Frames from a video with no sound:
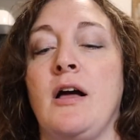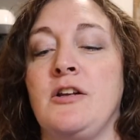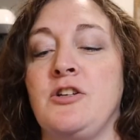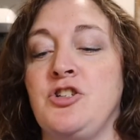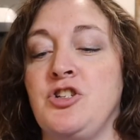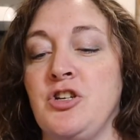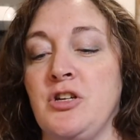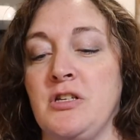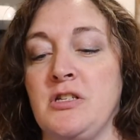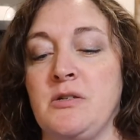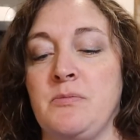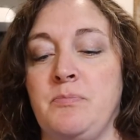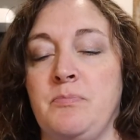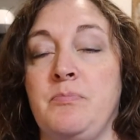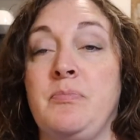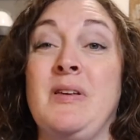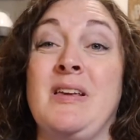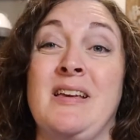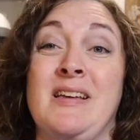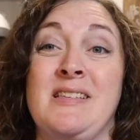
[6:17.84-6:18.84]
just
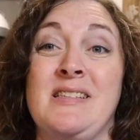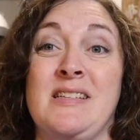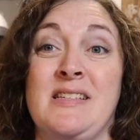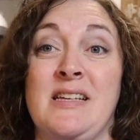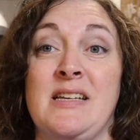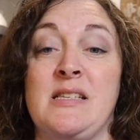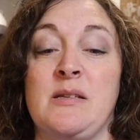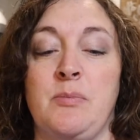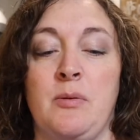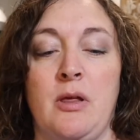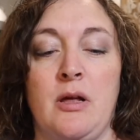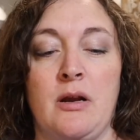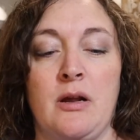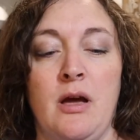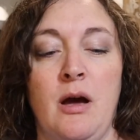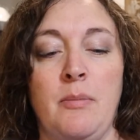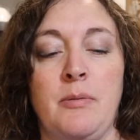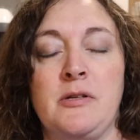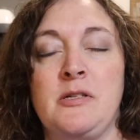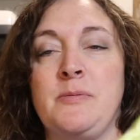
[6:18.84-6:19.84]
because it takes up a lot of
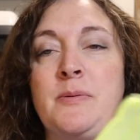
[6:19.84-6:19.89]
cupboard